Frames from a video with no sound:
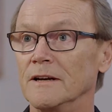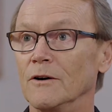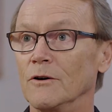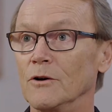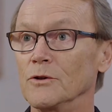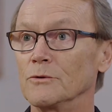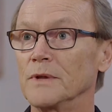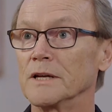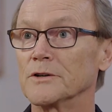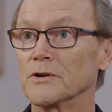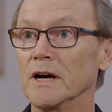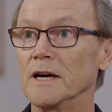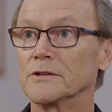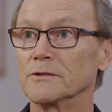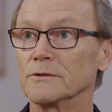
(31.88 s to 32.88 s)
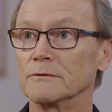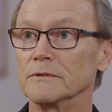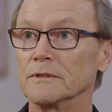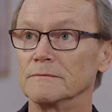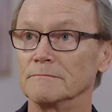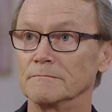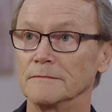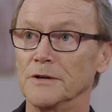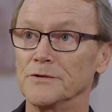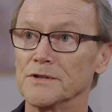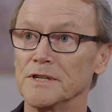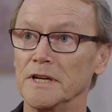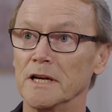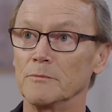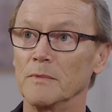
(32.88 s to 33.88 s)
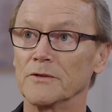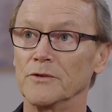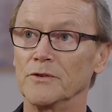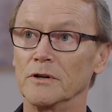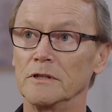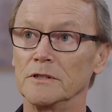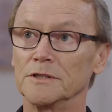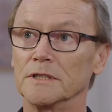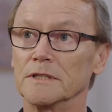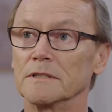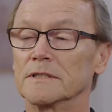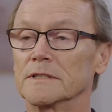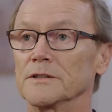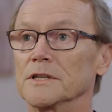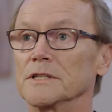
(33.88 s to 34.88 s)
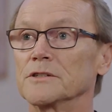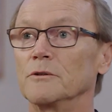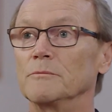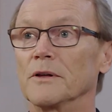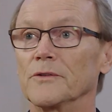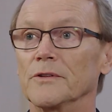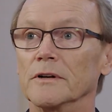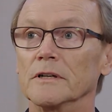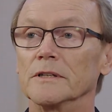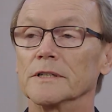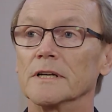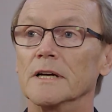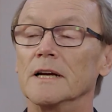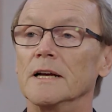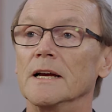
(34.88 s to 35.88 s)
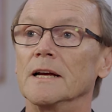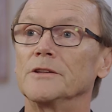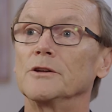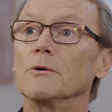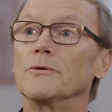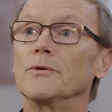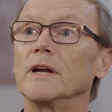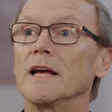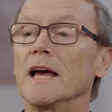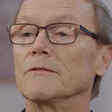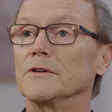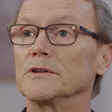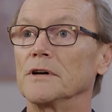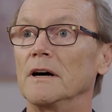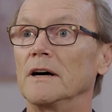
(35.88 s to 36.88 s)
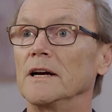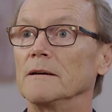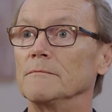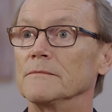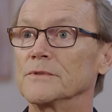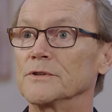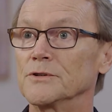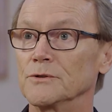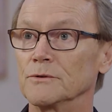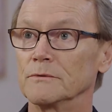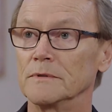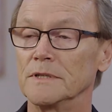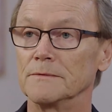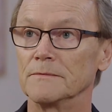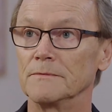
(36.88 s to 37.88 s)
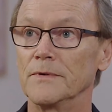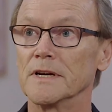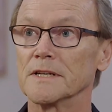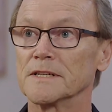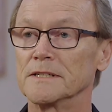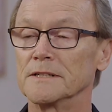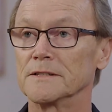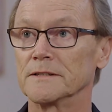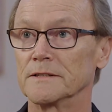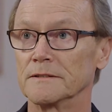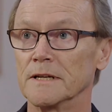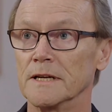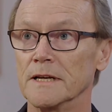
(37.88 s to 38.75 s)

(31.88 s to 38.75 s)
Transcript: although they try to understand methodology, statistical methodology, don't really have the time to invest in